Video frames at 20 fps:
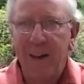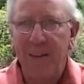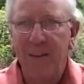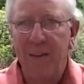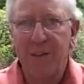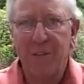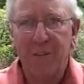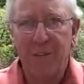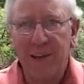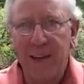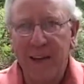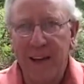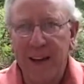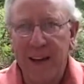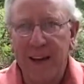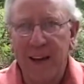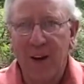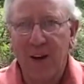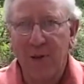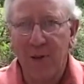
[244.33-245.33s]
these
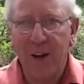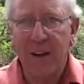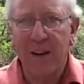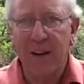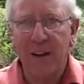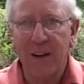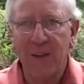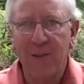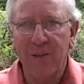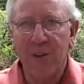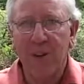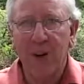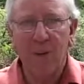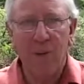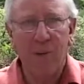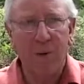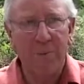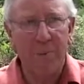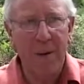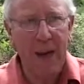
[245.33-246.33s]
particular cricketers
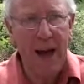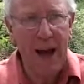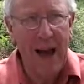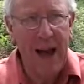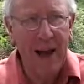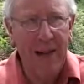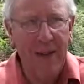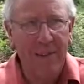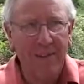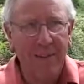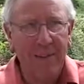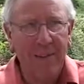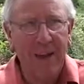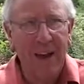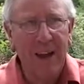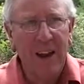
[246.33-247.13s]
would behave.